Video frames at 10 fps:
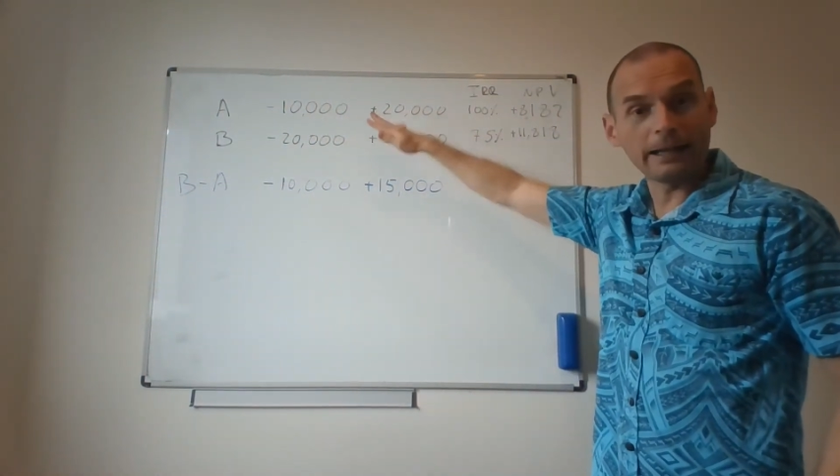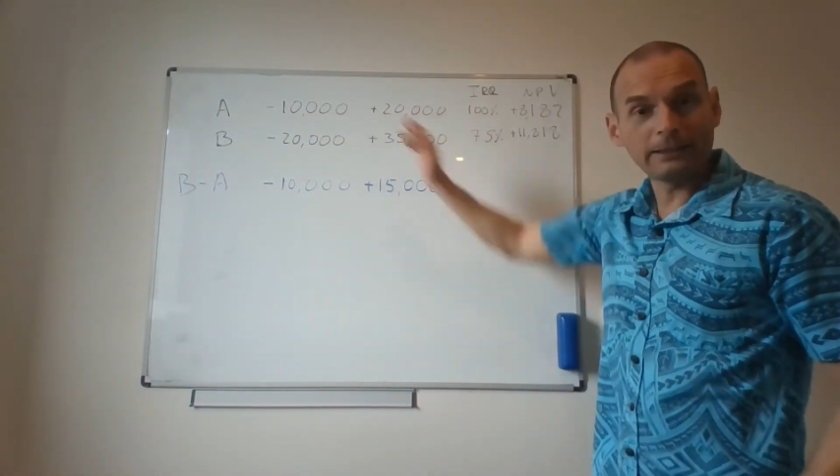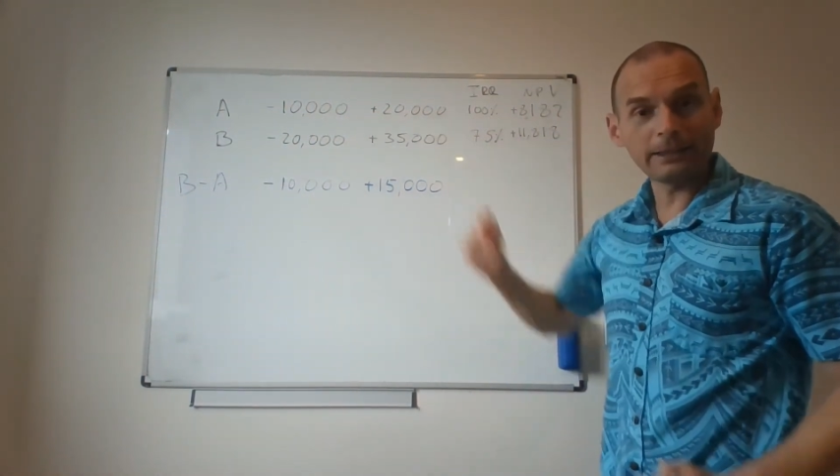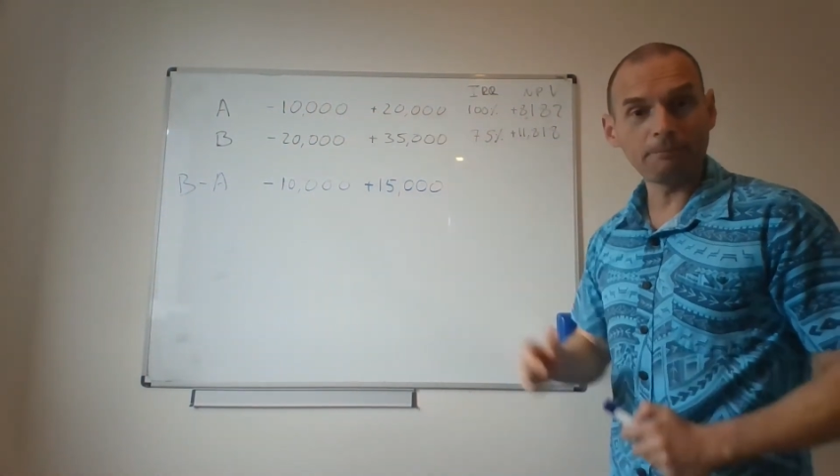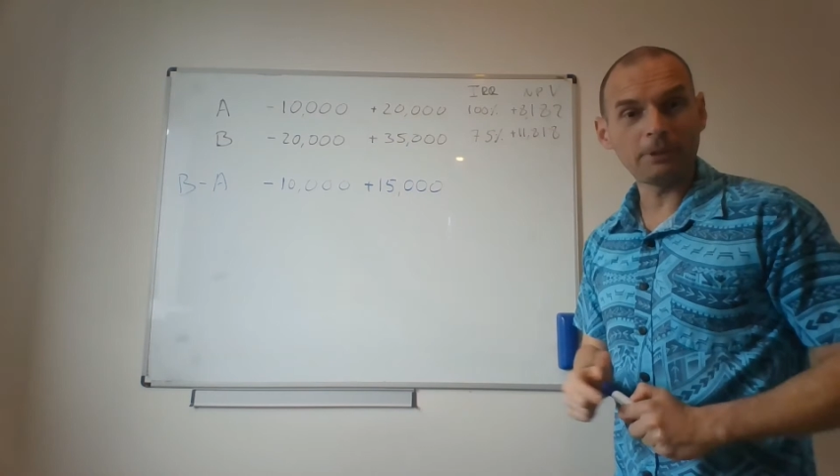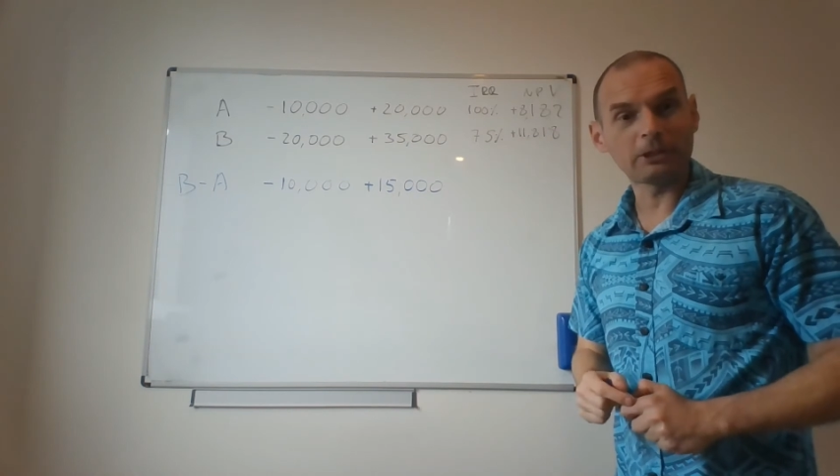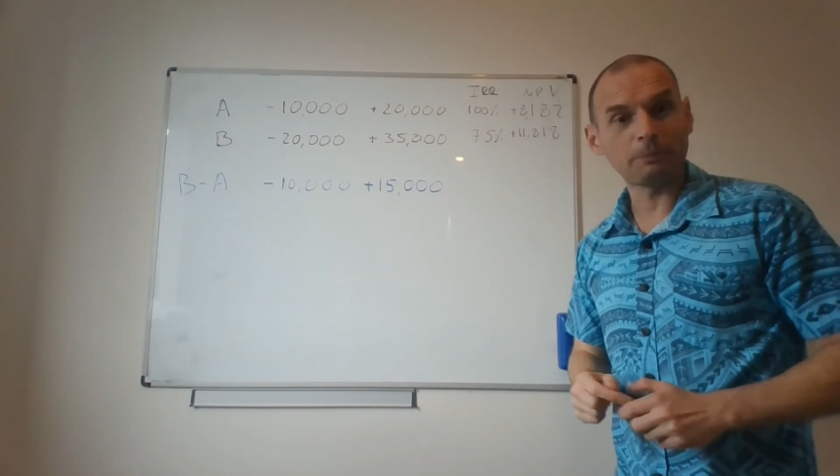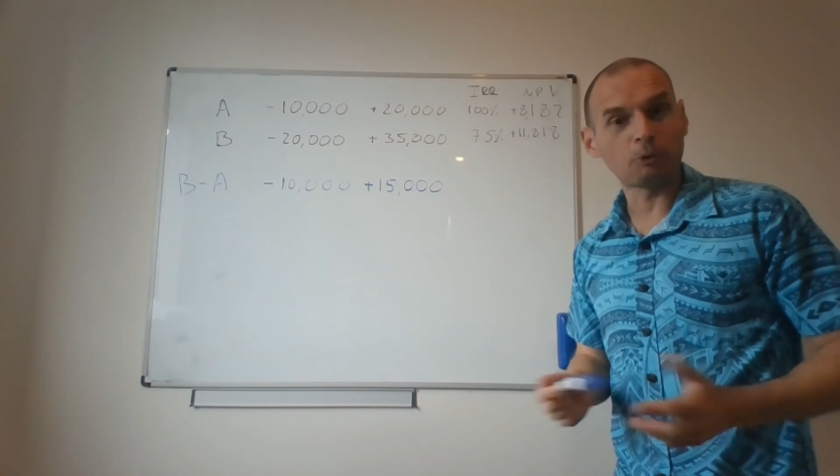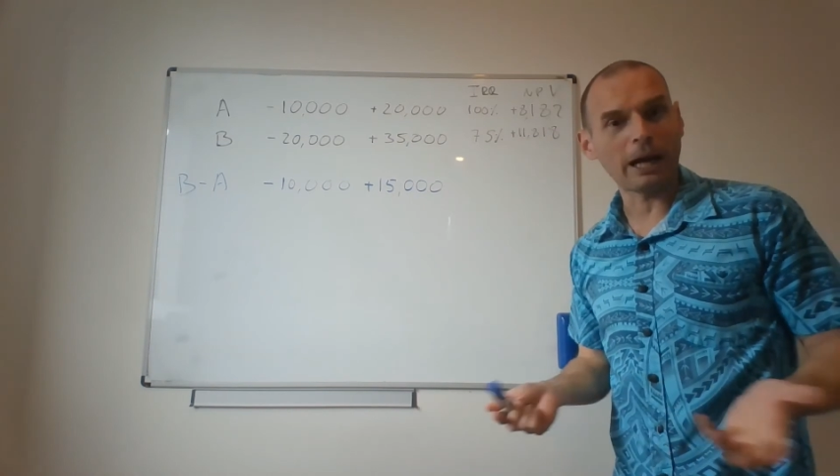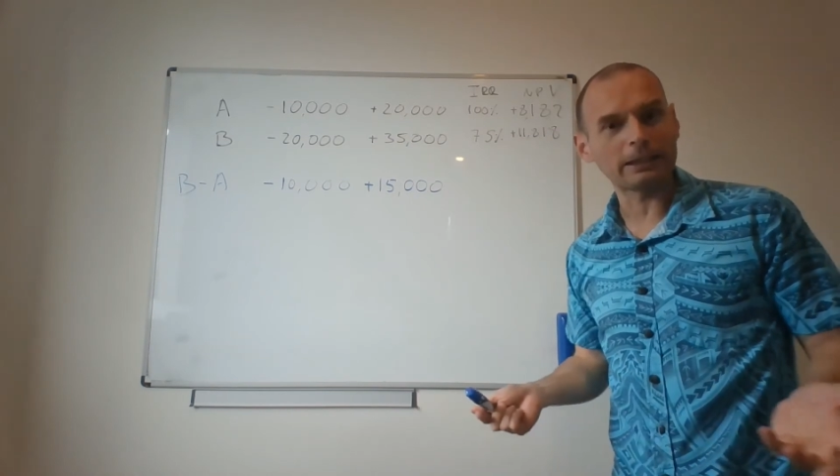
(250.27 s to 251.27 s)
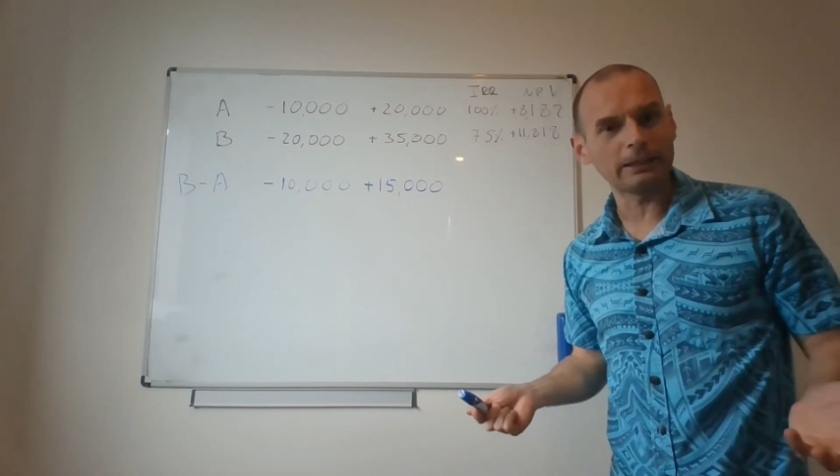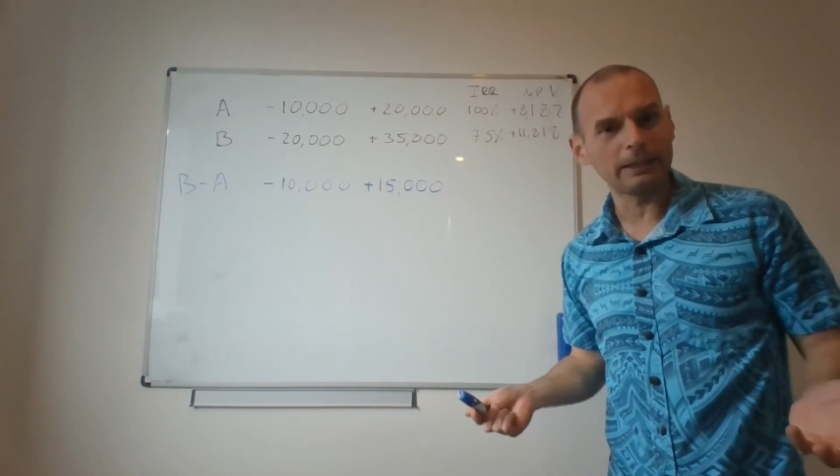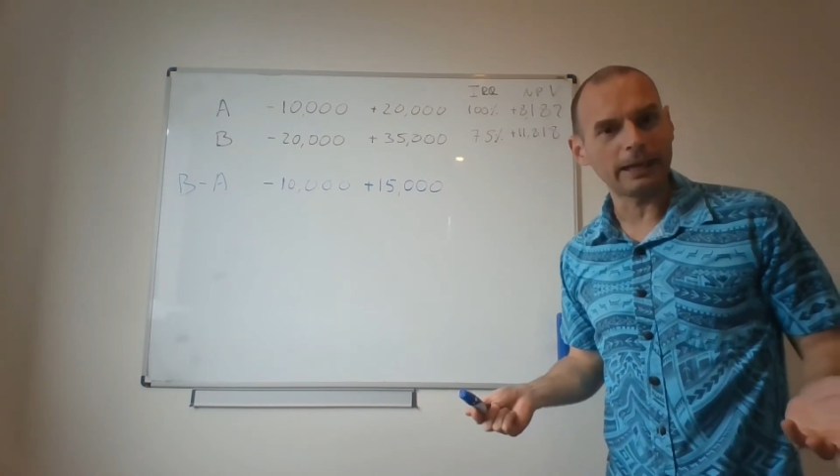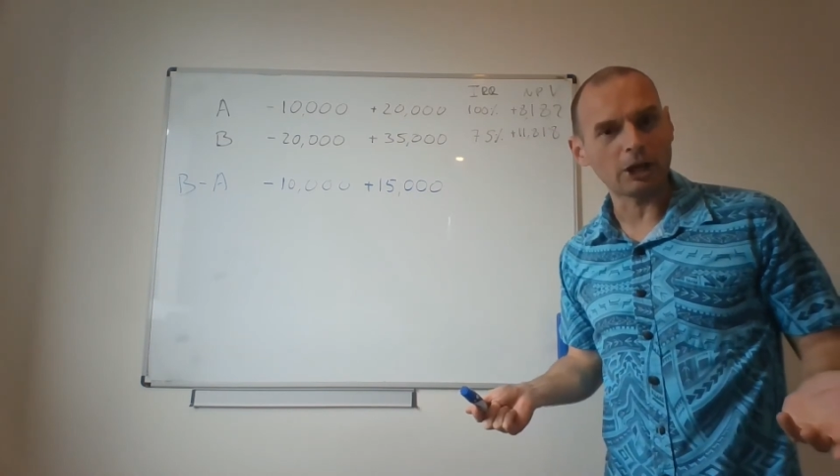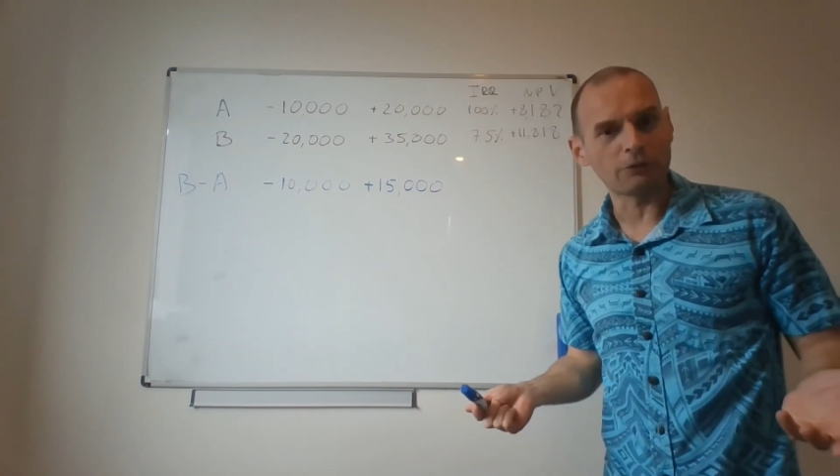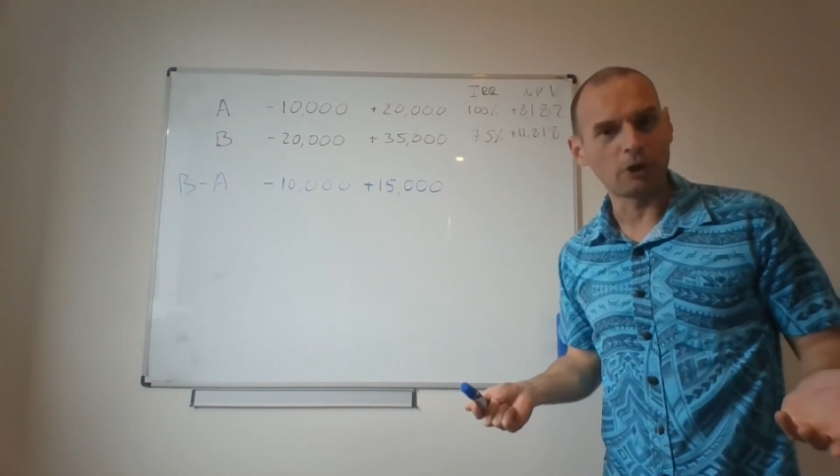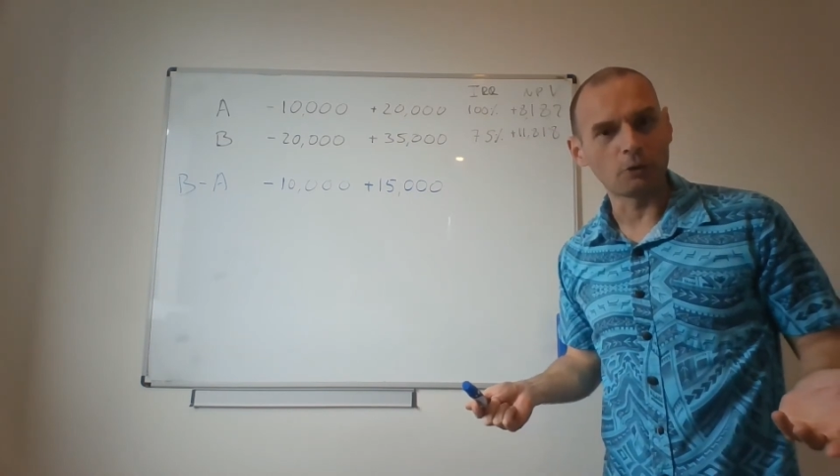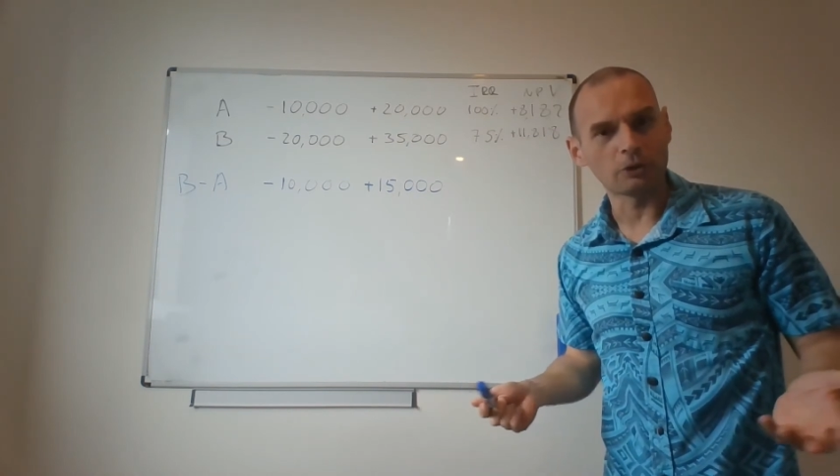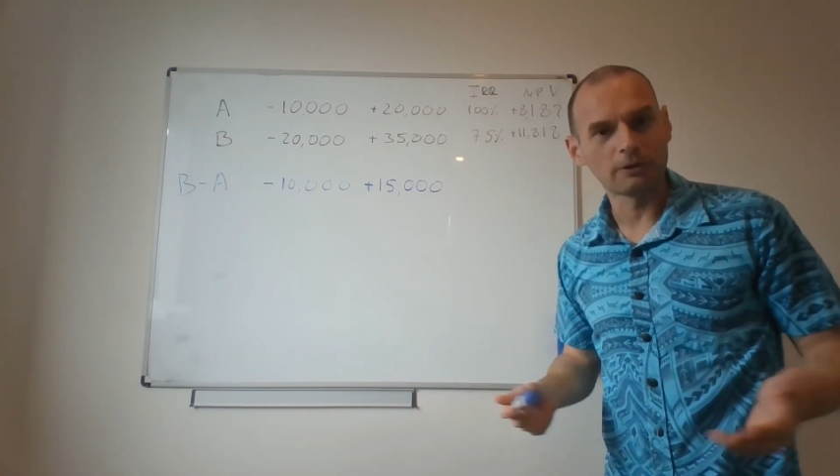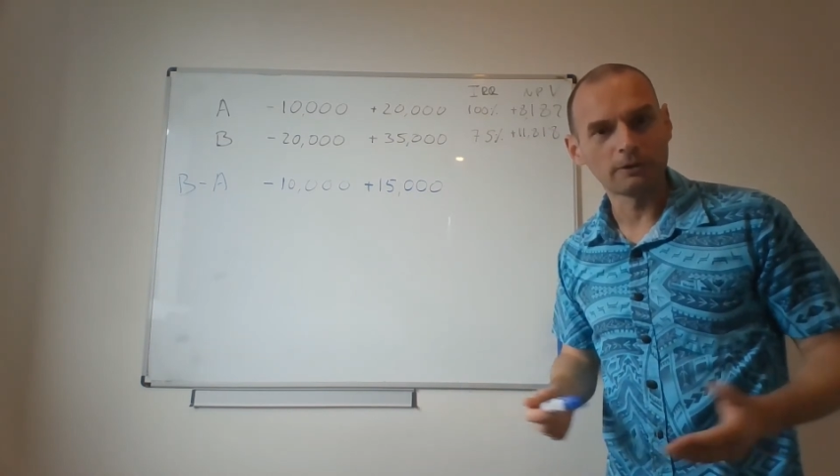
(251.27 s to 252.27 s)
simply subtracted the cash
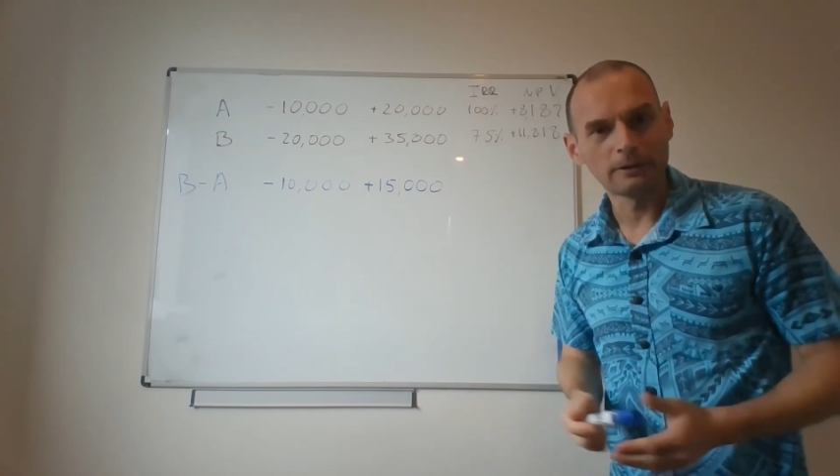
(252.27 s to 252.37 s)
flows.